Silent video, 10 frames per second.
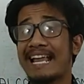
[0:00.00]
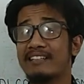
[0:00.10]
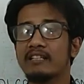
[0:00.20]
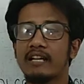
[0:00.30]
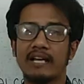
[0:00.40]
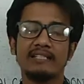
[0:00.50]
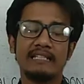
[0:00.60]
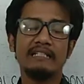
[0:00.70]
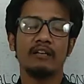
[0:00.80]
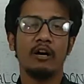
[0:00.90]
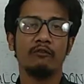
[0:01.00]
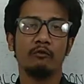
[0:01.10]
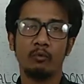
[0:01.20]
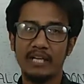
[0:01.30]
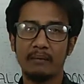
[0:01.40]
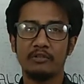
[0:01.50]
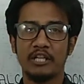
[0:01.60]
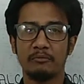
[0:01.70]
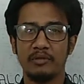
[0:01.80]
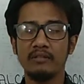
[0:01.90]
another classic of William
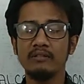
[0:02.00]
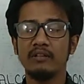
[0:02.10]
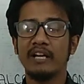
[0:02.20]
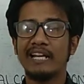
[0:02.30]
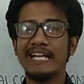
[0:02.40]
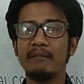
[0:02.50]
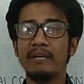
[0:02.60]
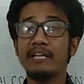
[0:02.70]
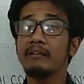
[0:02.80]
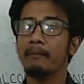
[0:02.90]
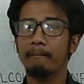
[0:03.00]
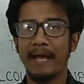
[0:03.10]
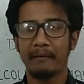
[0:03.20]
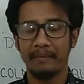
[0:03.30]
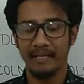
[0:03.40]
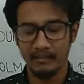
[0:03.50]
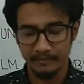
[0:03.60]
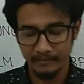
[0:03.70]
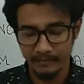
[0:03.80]
Shakespeare, namely Macbeth.